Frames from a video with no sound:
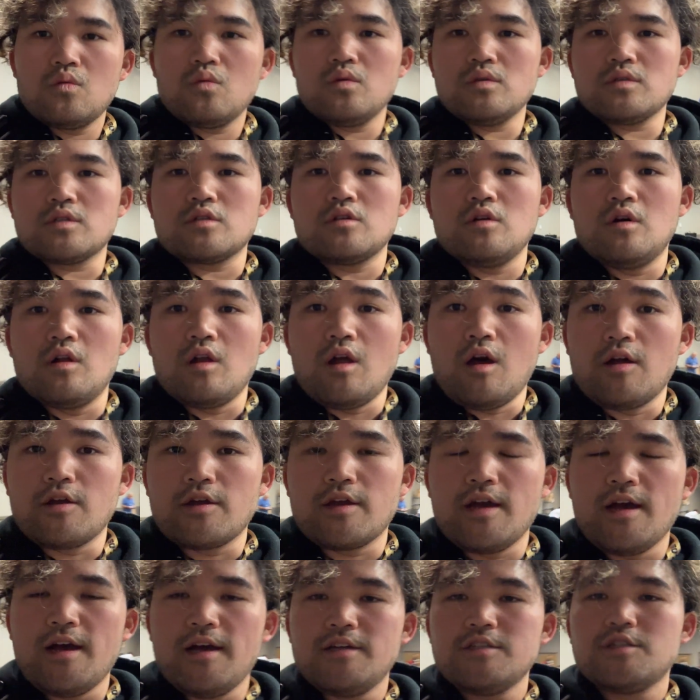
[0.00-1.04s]
What's going on,
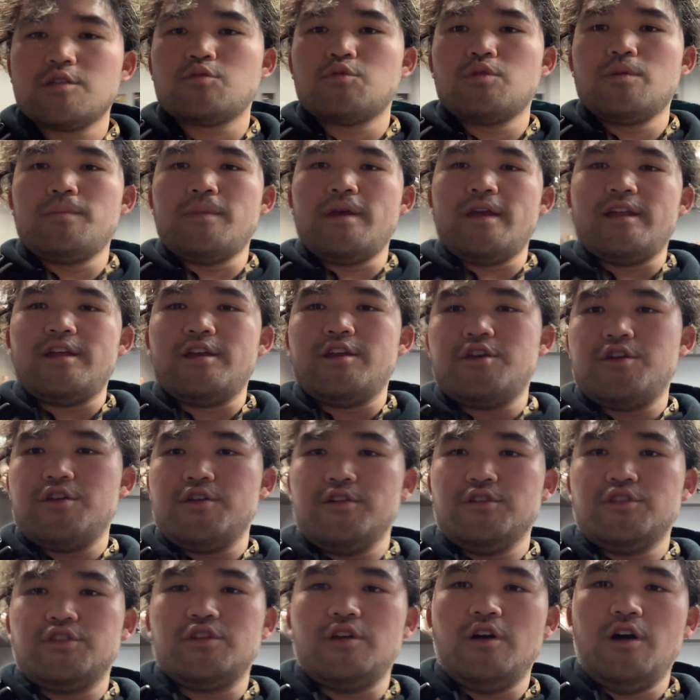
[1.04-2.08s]
guys? We made it
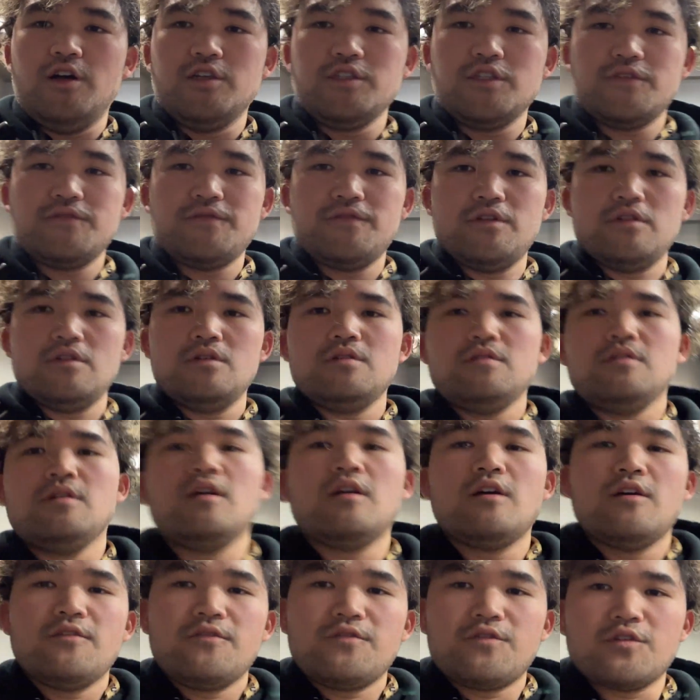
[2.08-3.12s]
here to Huntsville
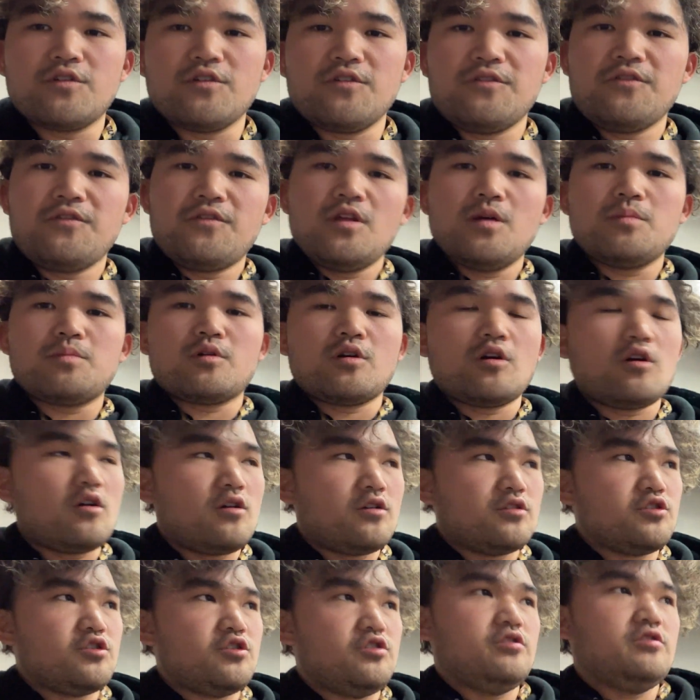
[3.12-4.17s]
for the Flip
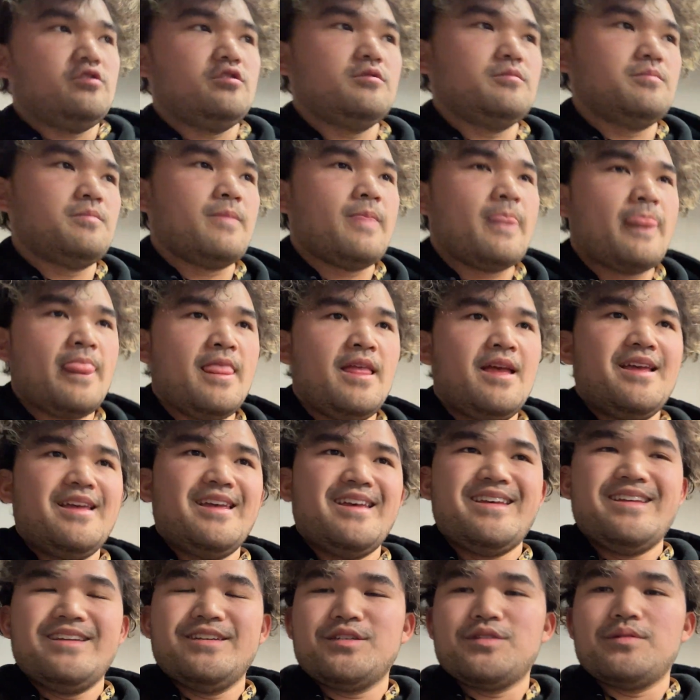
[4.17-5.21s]
Car Show.
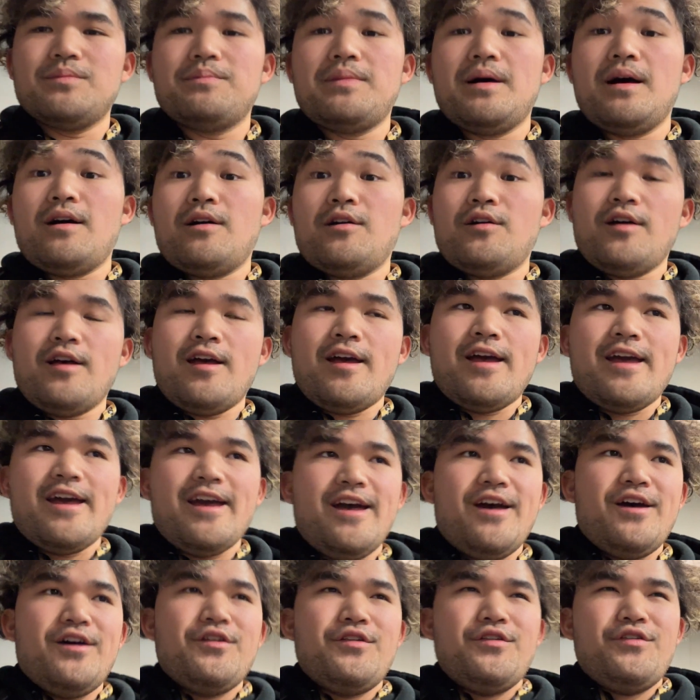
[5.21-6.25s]
It's about
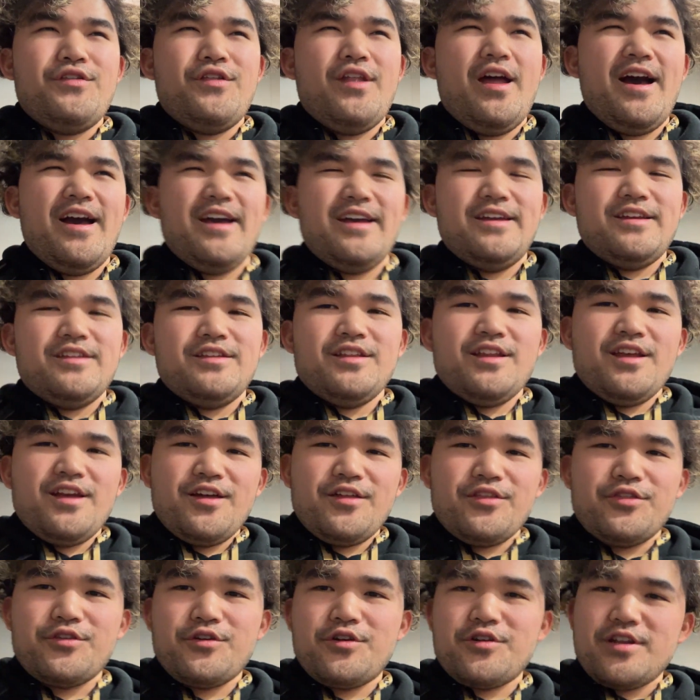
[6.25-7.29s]

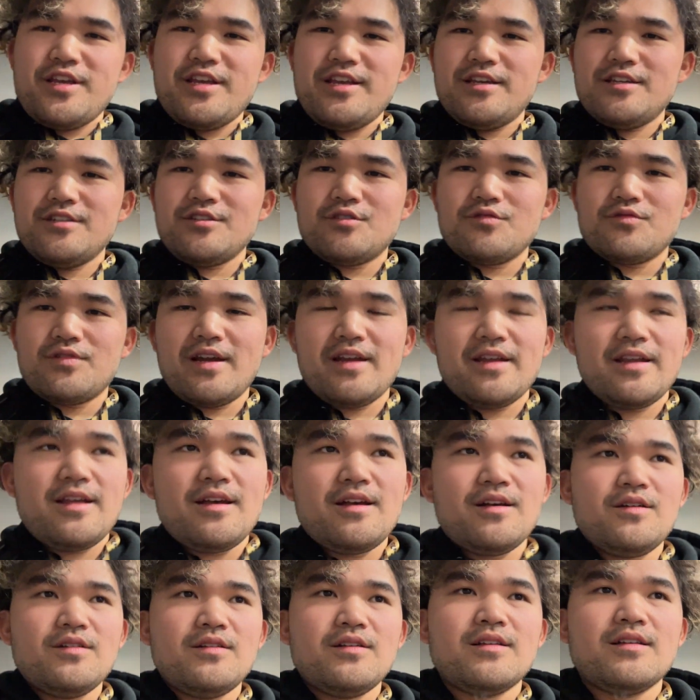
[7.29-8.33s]
9:30-ish right
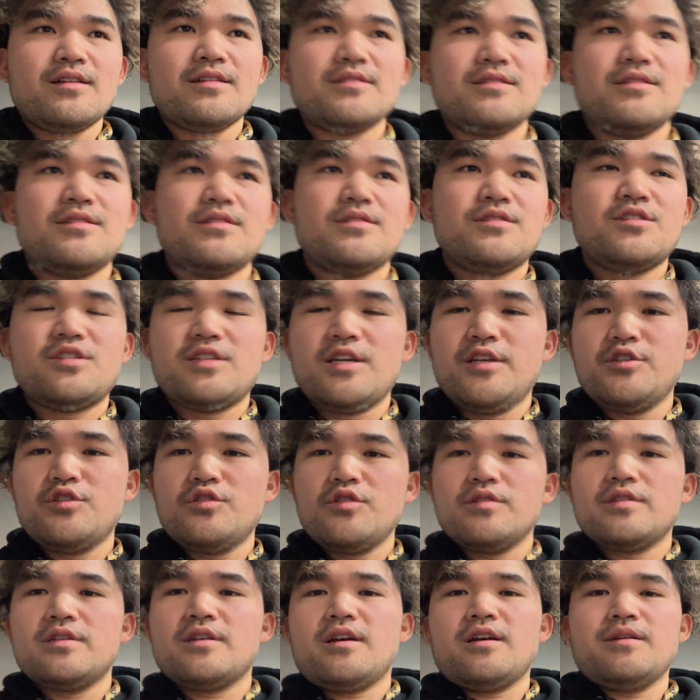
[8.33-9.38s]
now,
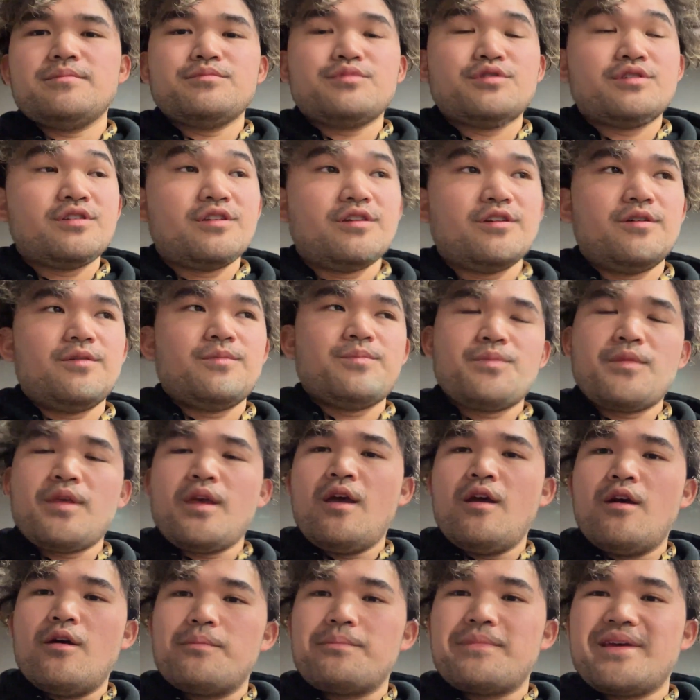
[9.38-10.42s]
Central Time, so
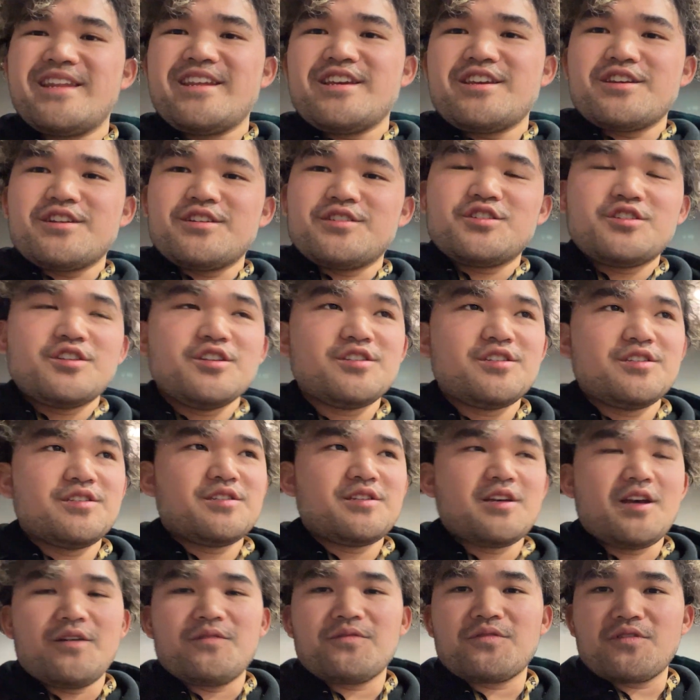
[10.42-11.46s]
made it here just in
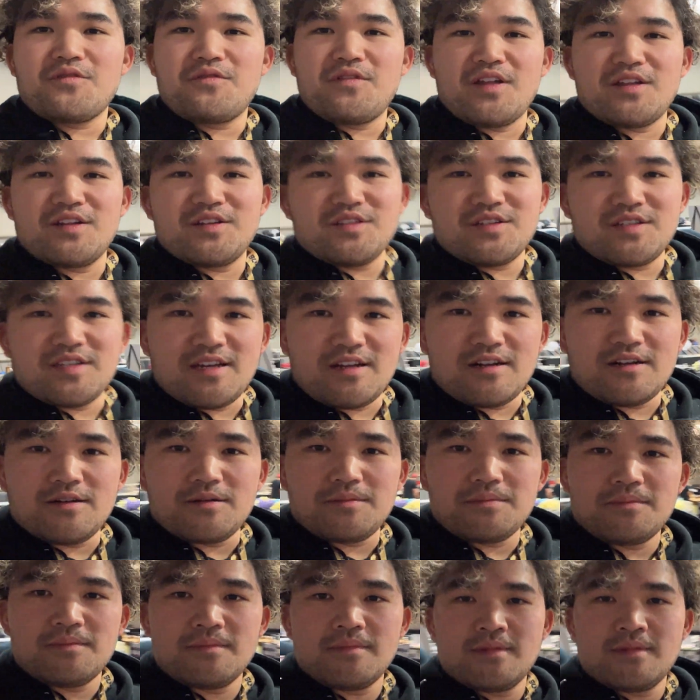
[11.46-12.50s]
time for vendor setup.